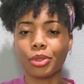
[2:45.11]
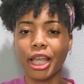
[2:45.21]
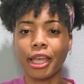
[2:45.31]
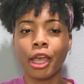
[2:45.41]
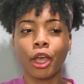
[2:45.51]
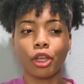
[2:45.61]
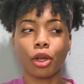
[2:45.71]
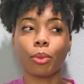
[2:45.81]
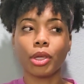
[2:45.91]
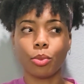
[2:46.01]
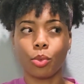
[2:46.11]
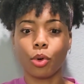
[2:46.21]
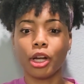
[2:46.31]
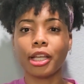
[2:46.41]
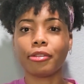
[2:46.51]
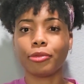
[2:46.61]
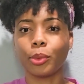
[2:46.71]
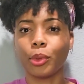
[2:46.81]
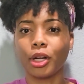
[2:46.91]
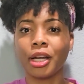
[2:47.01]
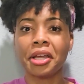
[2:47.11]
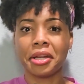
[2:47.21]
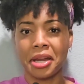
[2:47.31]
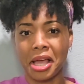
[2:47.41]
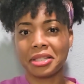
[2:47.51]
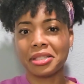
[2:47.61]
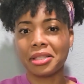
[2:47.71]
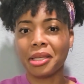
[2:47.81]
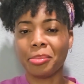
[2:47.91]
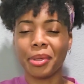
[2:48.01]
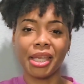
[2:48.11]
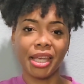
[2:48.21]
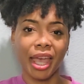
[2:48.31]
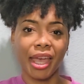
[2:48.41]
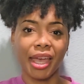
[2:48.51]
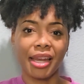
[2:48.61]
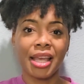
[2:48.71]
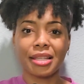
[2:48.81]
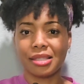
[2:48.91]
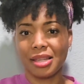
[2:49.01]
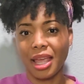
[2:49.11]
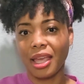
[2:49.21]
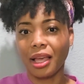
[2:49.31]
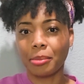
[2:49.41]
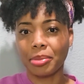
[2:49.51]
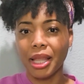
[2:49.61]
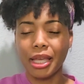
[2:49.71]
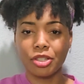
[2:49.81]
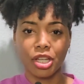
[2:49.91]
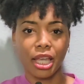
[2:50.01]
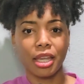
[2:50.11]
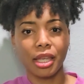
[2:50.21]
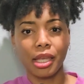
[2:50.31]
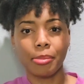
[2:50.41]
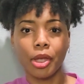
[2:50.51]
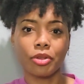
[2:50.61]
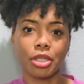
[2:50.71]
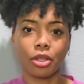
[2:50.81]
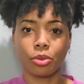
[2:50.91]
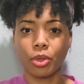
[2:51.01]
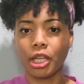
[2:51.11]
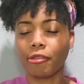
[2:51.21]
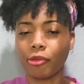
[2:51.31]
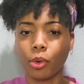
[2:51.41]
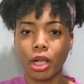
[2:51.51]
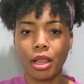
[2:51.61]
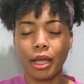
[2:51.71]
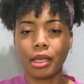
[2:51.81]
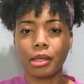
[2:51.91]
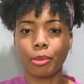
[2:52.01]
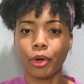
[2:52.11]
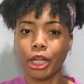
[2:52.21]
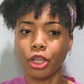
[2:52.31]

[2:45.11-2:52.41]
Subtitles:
Like you're rewarded for not sleeping and staying up late, checking emails at 3 and 4 o'clock in the morning.